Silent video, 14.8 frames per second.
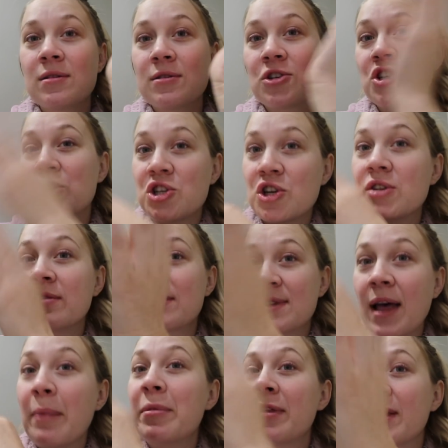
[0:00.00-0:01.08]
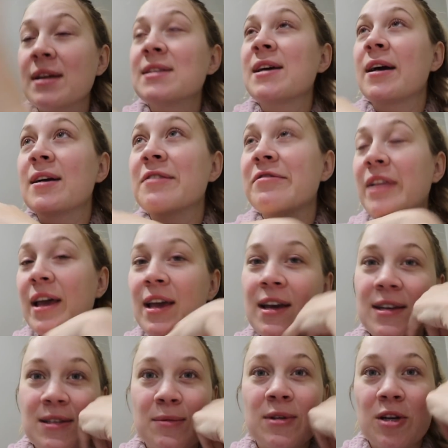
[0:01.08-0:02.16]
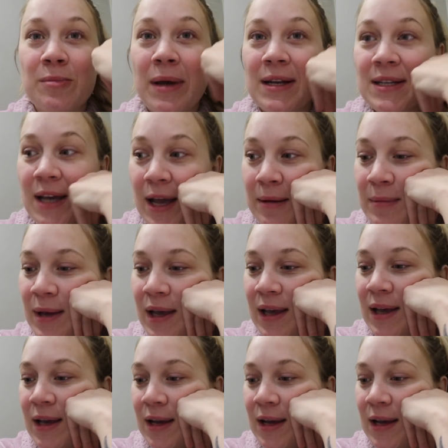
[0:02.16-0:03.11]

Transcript: she should have slept the entire flight because it was her bedtime.